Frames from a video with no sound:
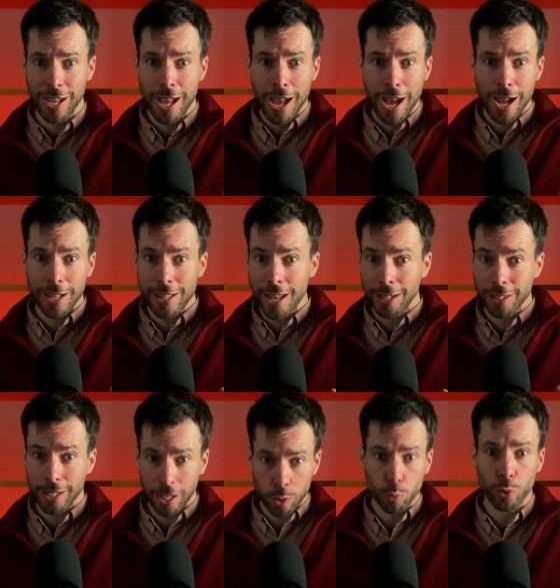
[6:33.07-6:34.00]
and
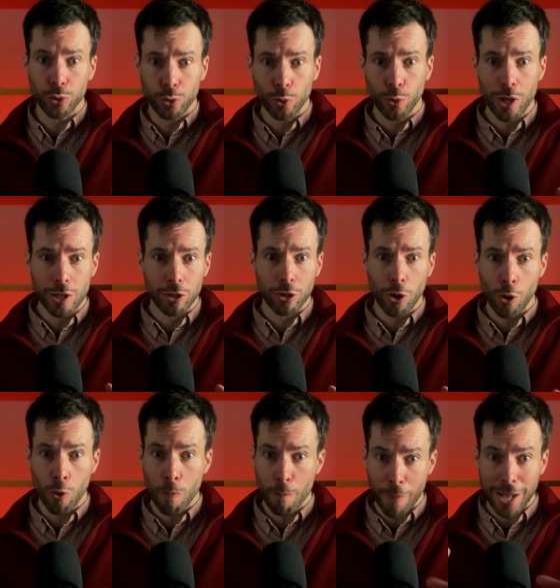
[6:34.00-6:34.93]
that it was doing
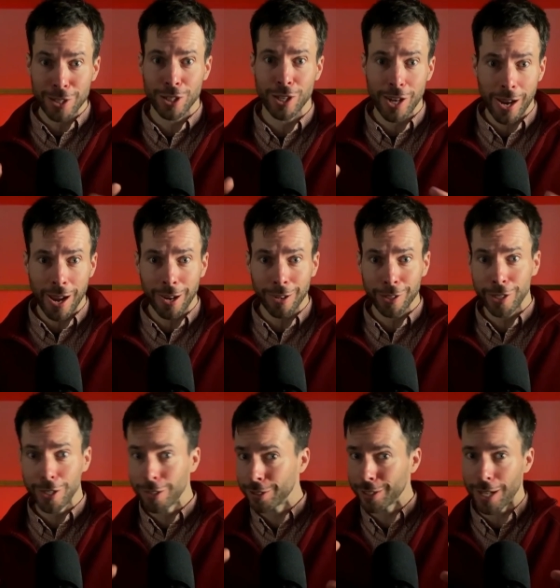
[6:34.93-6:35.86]
so much
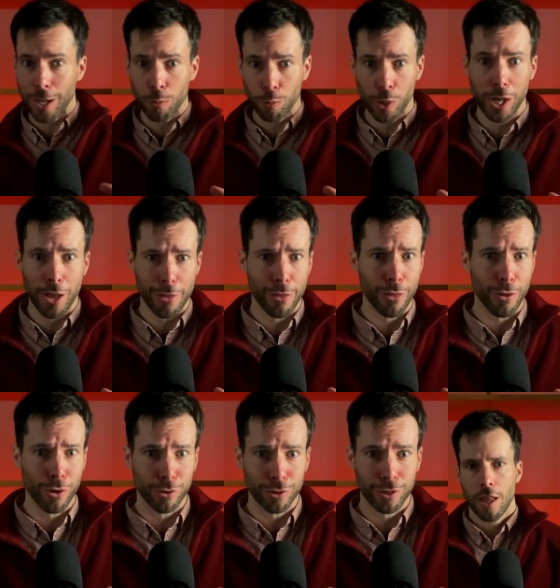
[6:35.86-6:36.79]
earlier than we had
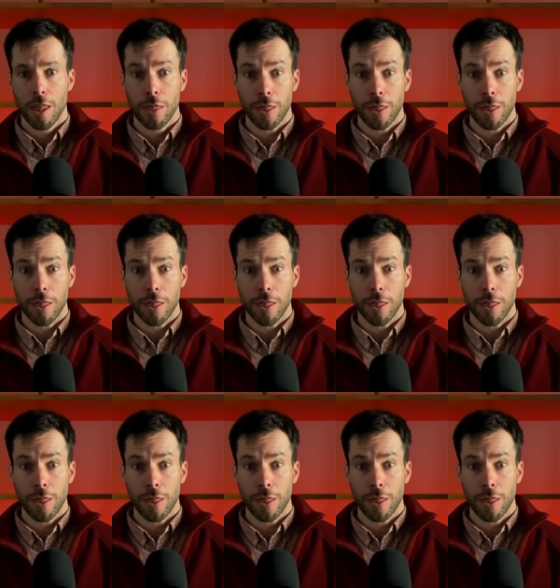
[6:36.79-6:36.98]
thought.